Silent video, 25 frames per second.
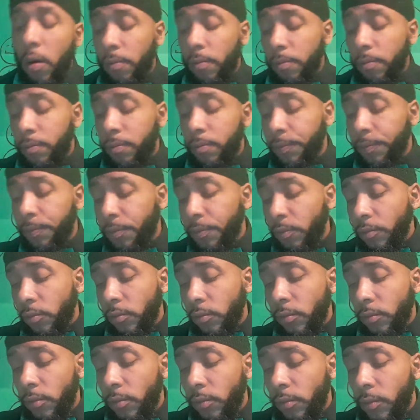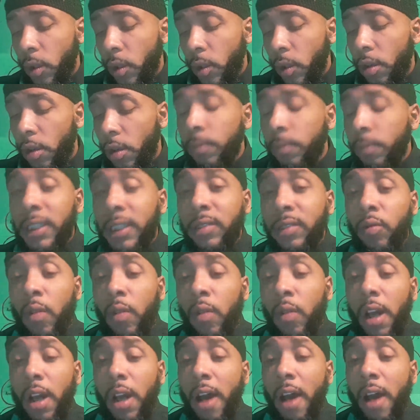I just
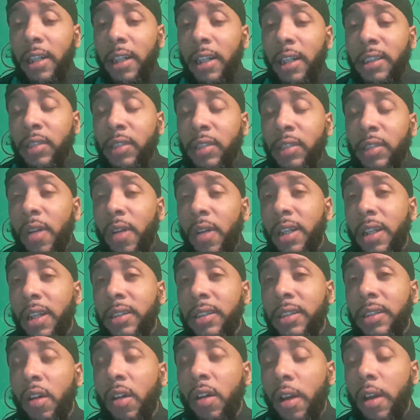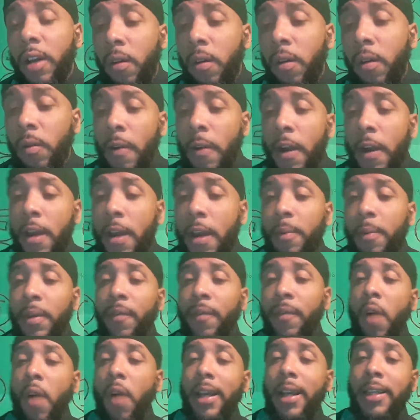wanna let y'all know
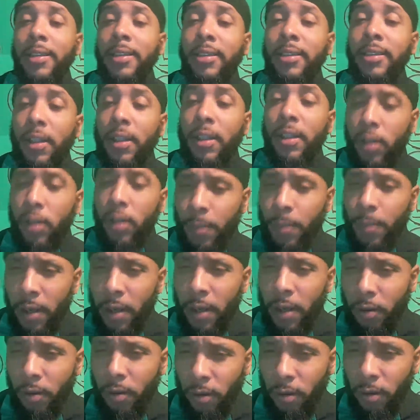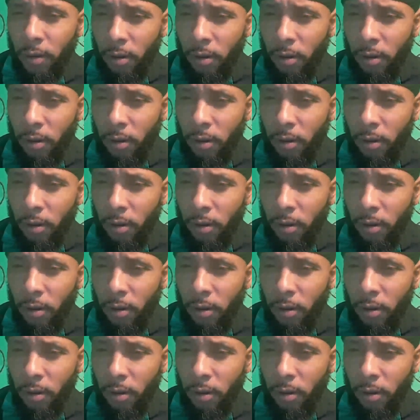before I continue to build.